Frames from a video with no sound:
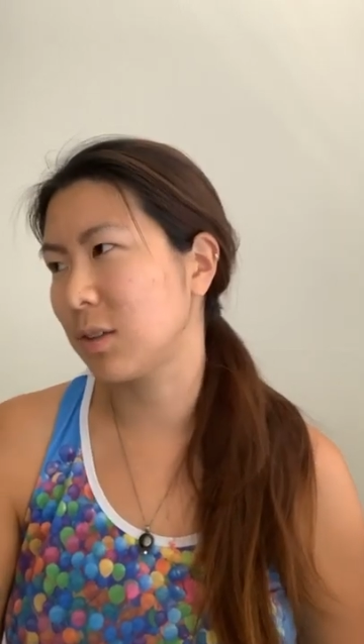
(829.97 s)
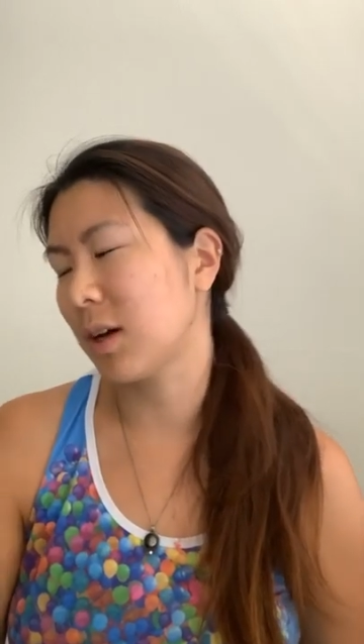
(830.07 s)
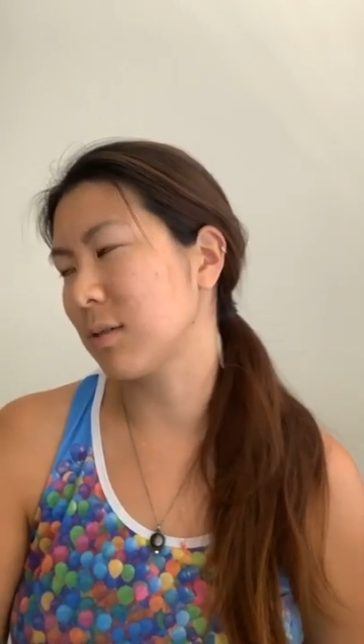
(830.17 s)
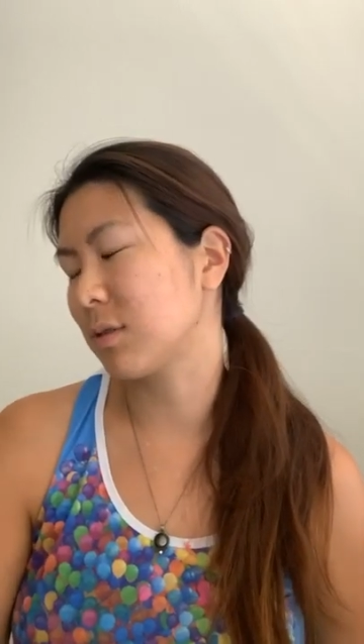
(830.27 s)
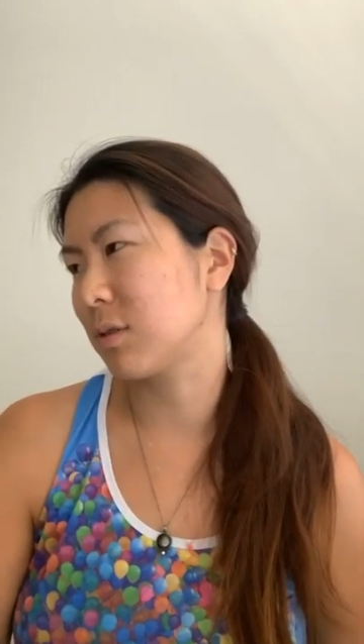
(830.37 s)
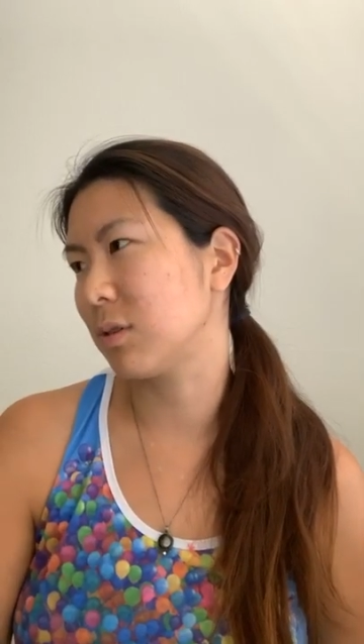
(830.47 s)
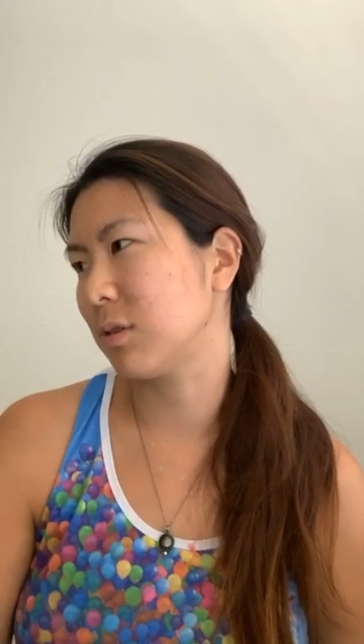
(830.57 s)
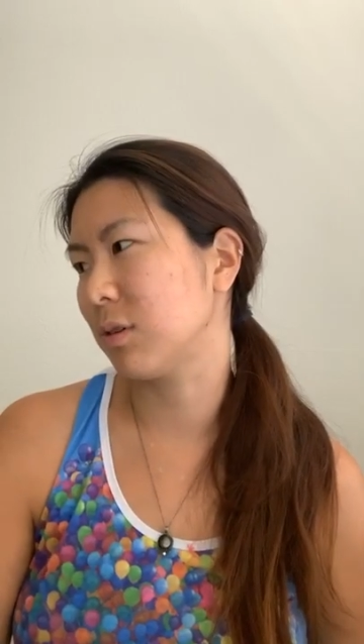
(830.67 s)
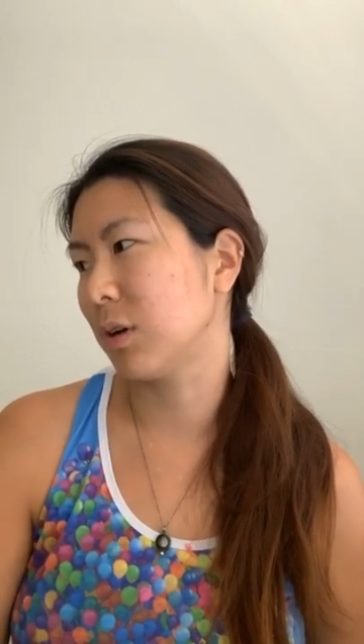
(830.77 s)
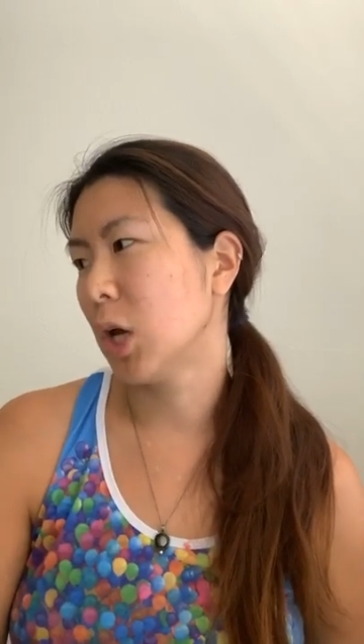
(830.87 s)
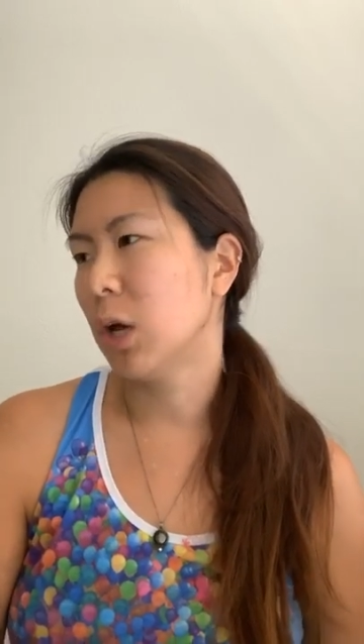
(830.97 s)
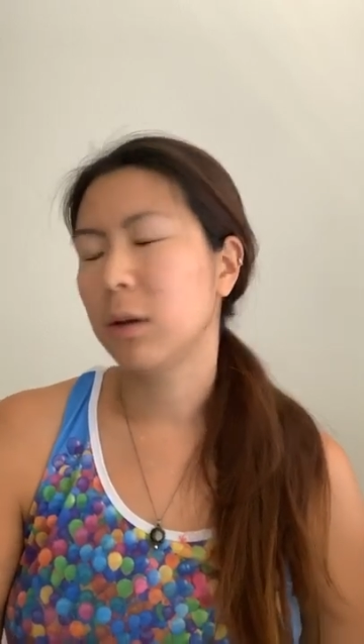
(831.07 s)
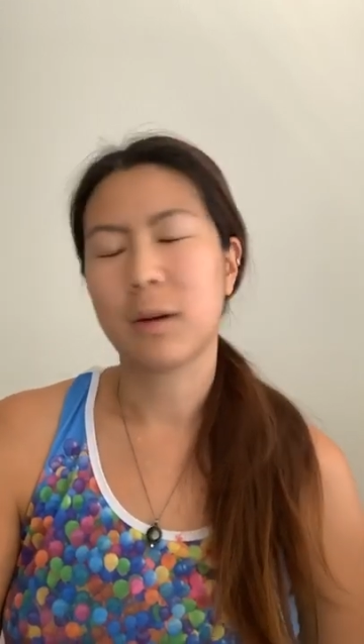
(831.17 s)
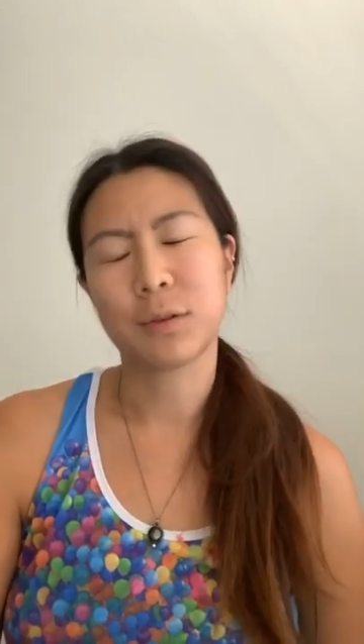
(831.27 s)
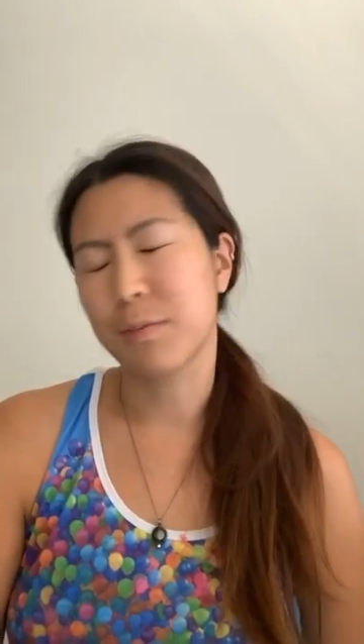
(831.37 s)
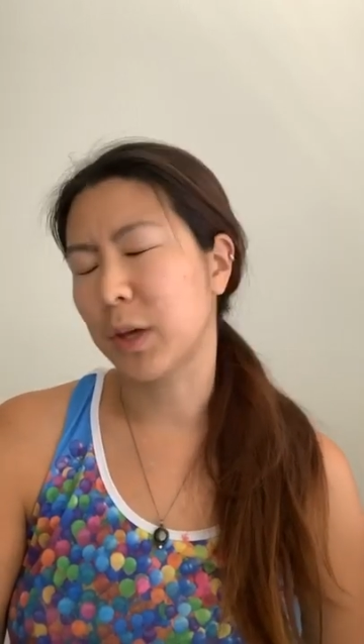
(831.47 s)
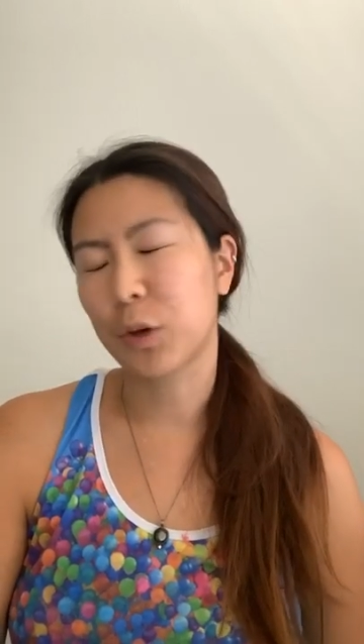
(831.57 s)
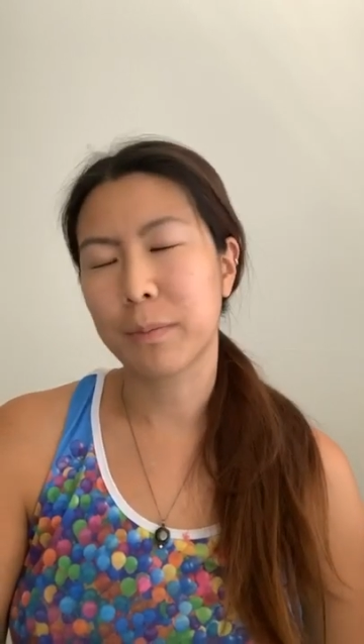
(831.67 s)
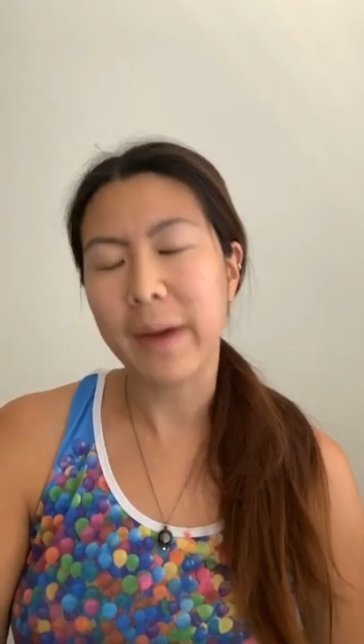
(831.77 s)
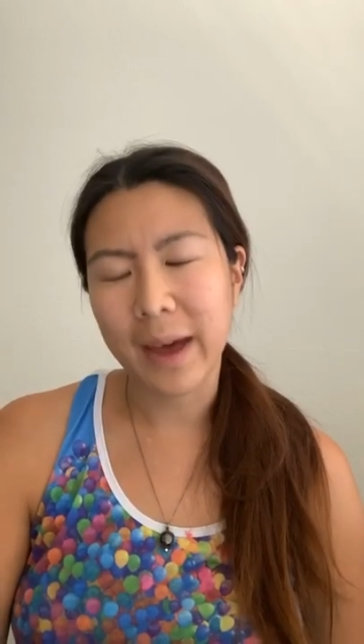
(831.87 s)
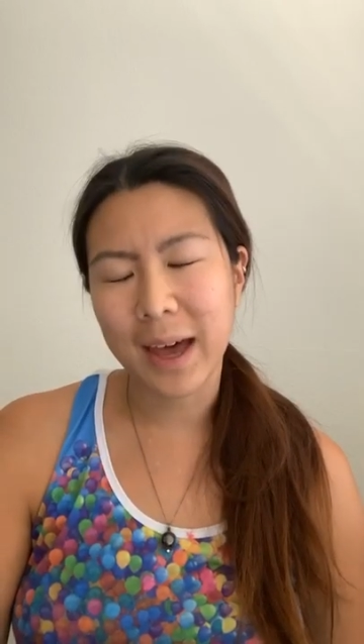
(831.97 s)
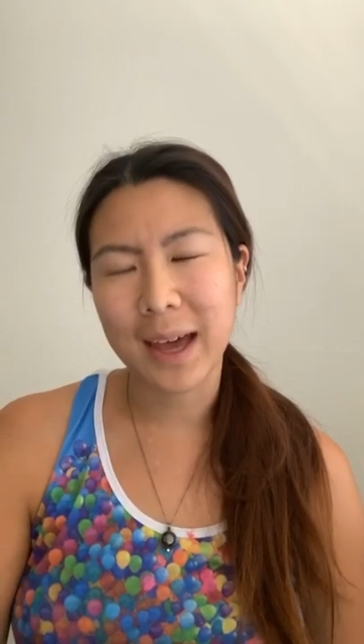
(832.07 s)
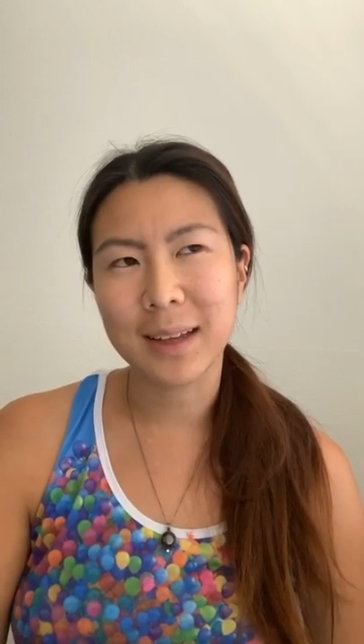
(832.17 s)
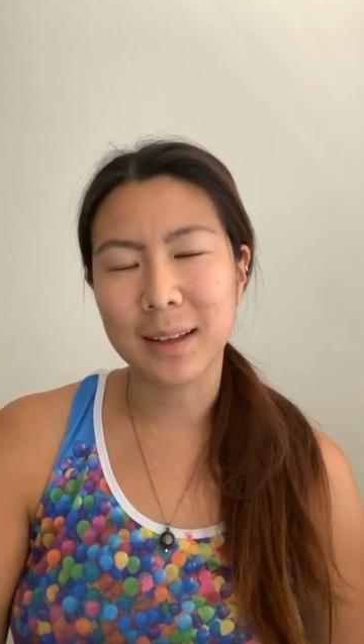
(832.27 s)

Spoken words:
you have to make your bed,